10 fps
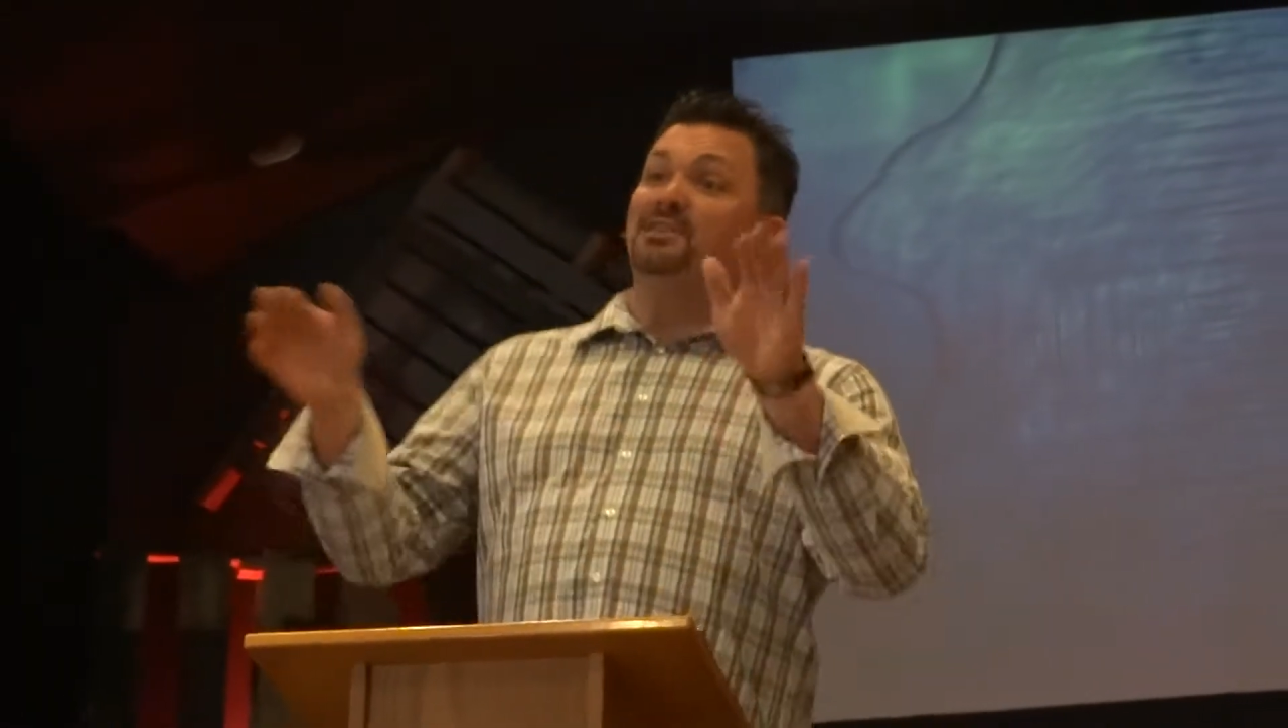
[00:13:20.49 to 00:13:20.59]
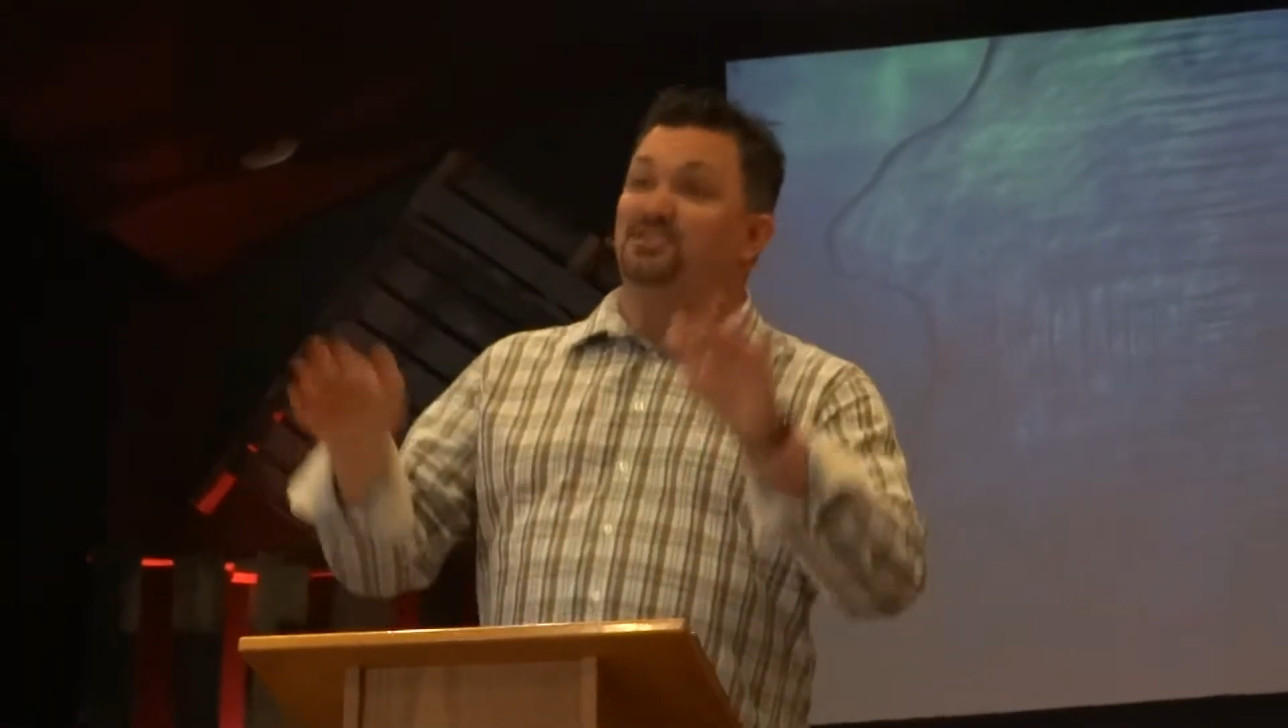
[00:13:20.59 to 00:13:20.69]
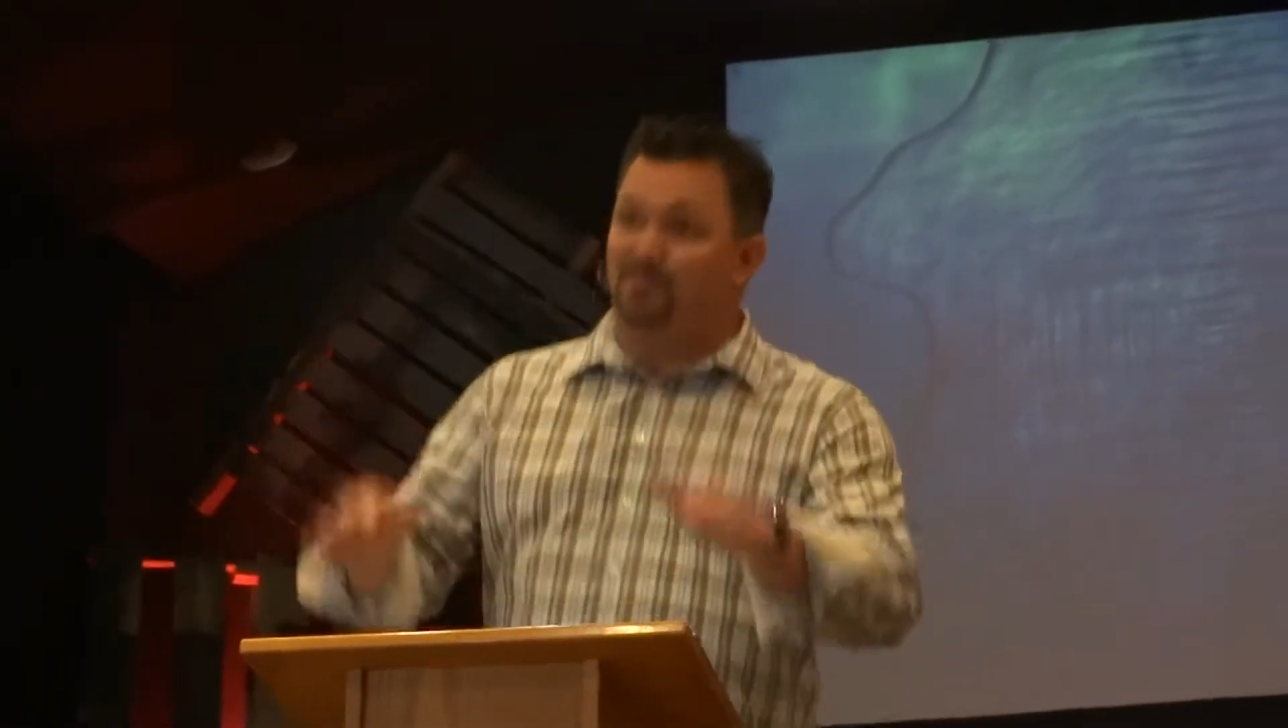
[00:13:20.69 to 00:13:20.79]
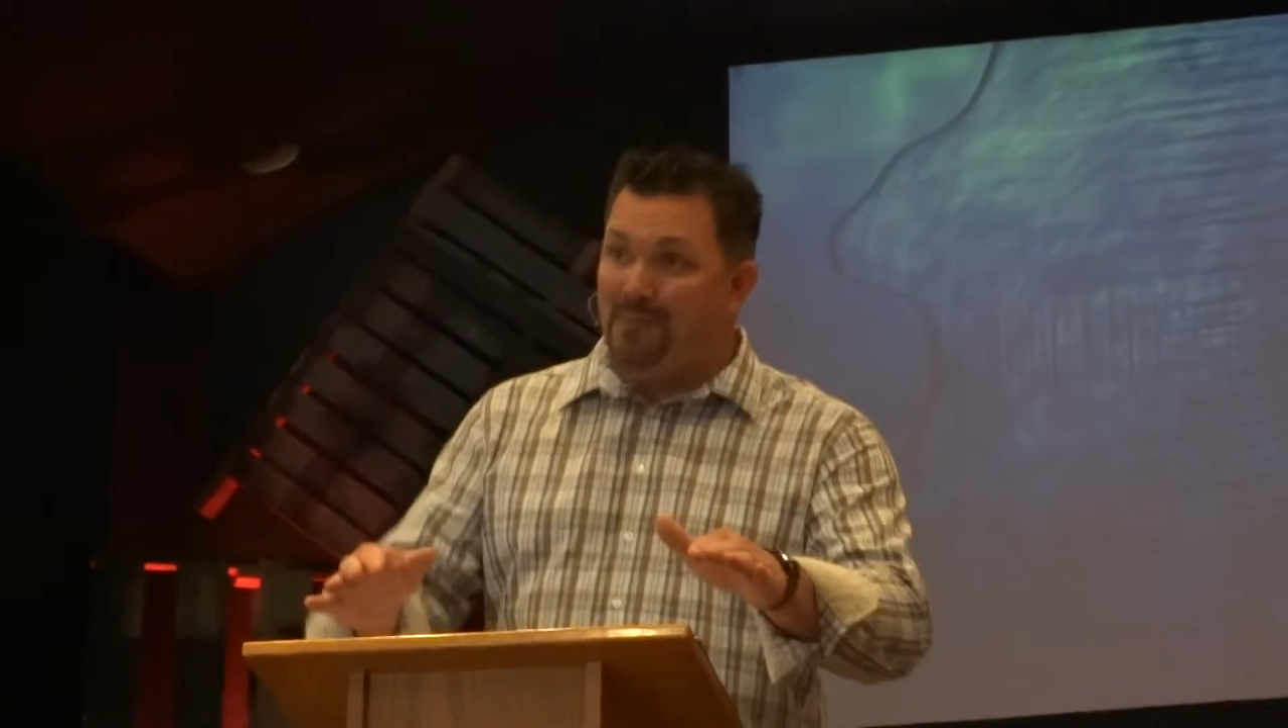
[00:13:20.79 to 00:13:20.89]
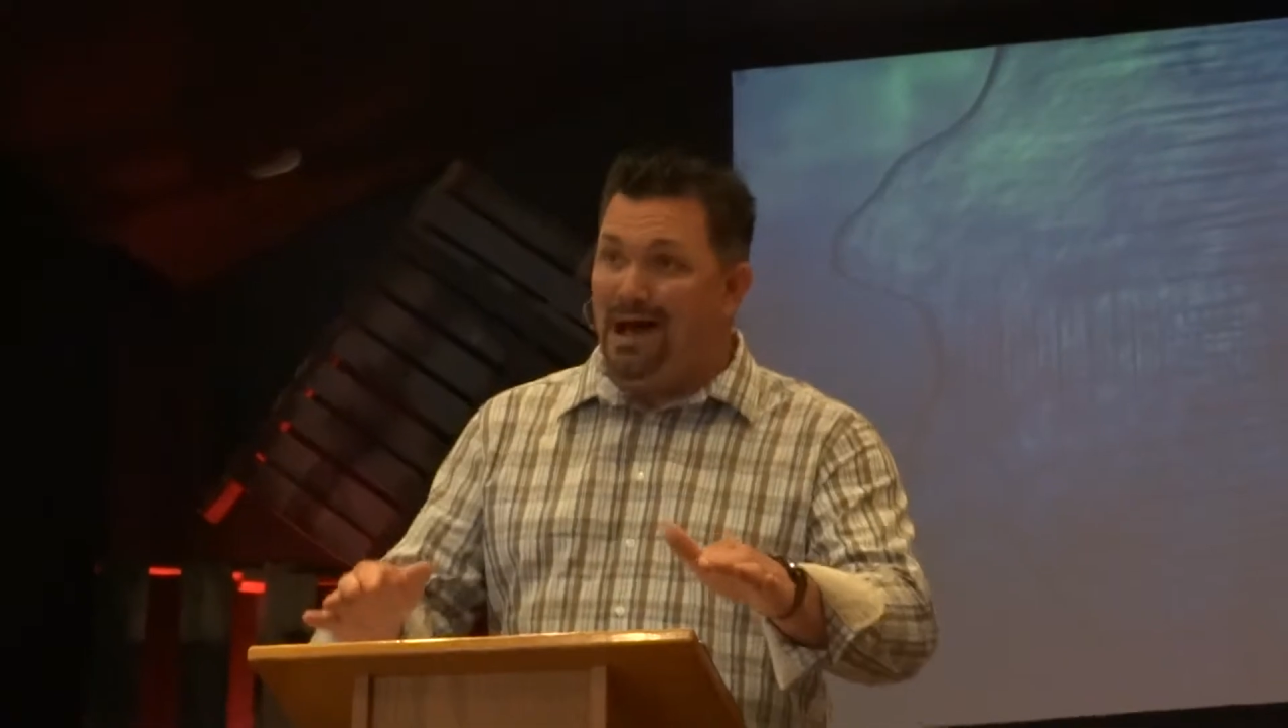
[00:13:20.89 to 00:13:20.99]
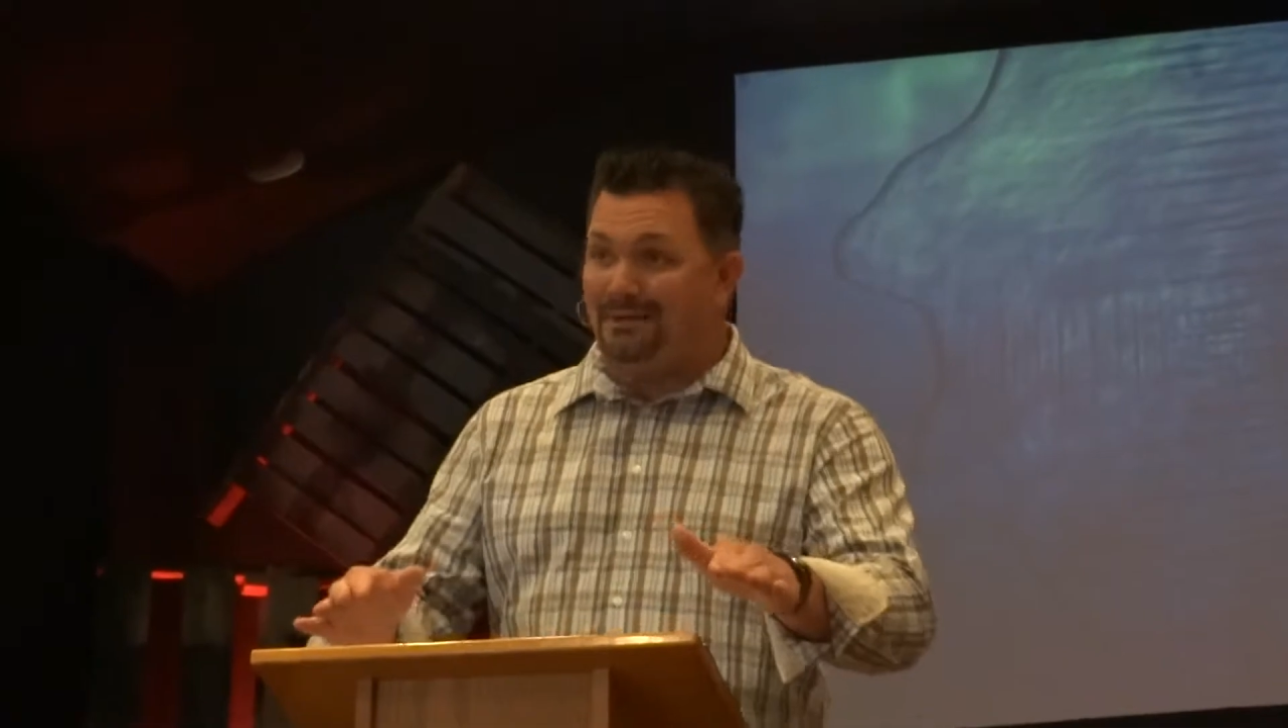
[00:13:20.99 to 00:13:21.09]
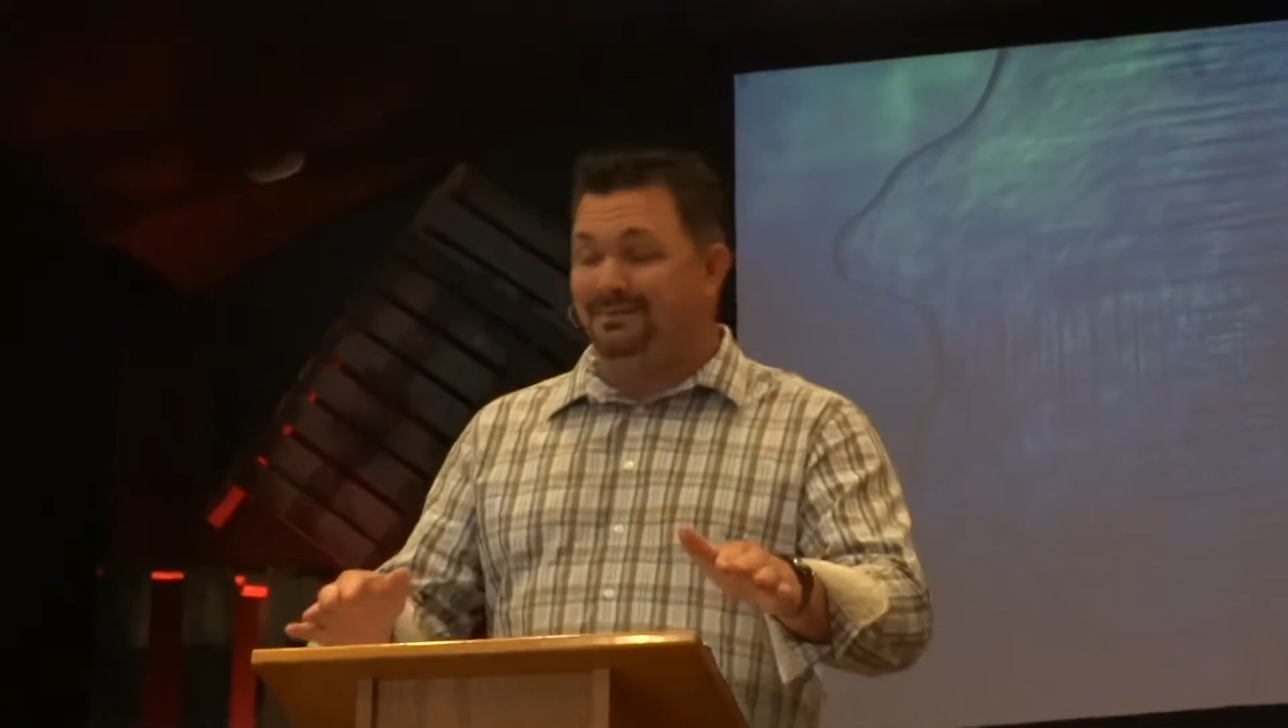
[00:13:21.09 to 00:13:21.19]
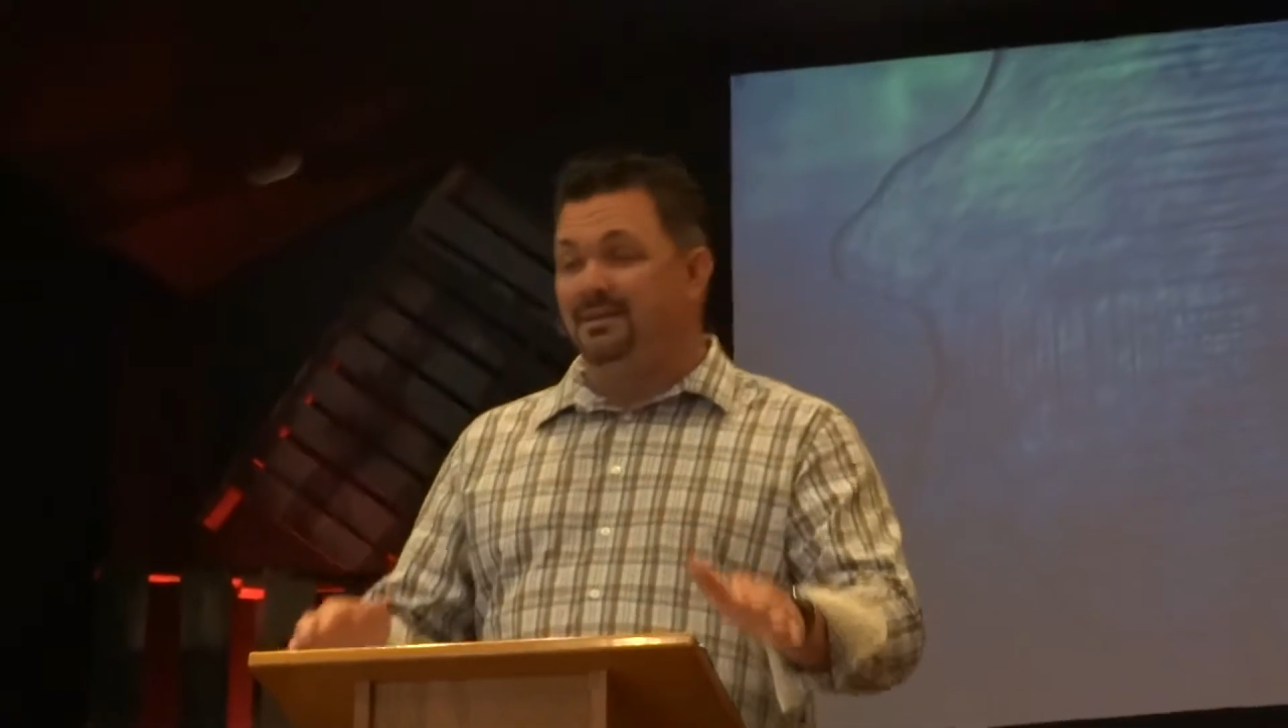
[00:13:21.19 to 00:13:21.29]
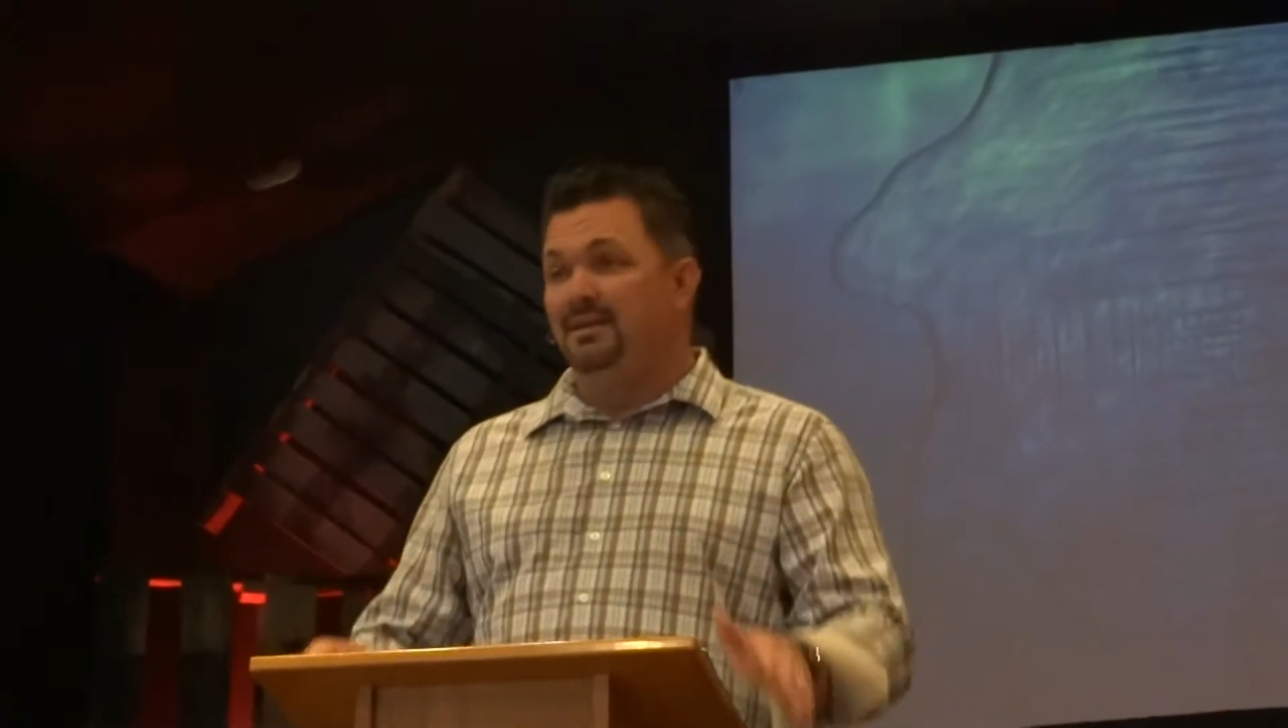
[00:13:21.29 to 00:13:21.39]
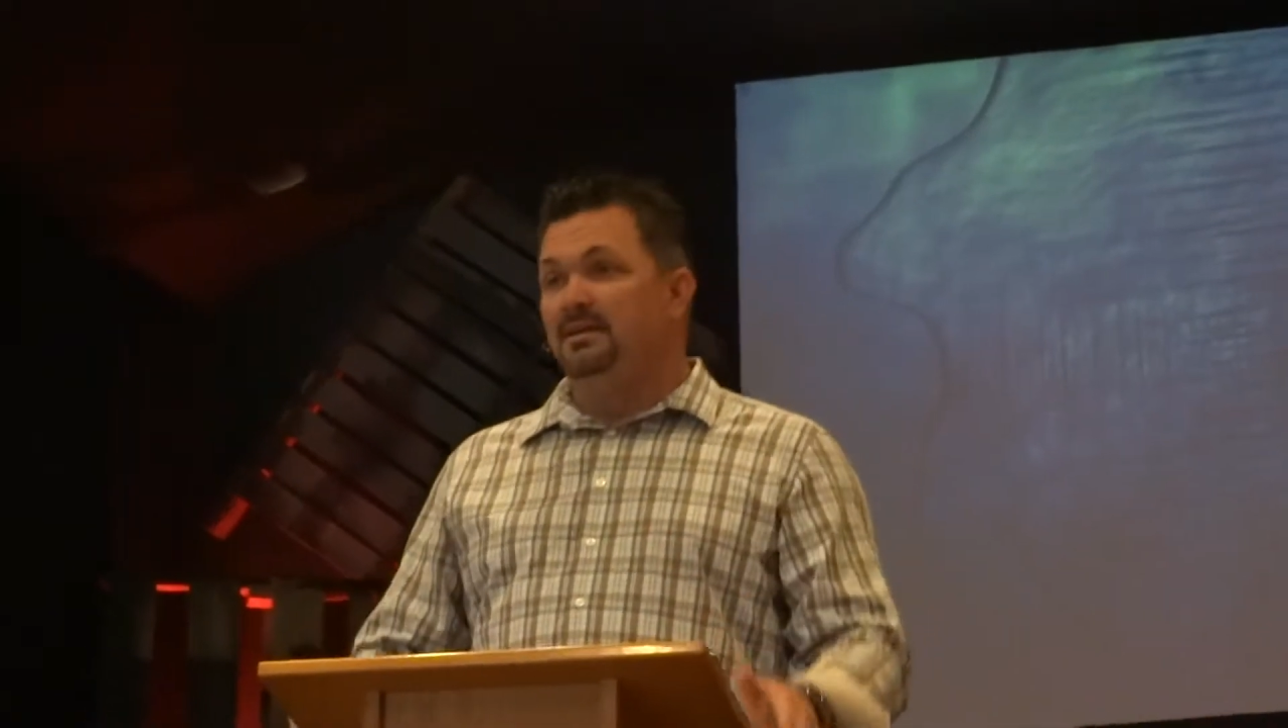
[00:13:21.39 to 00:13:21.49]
the spot.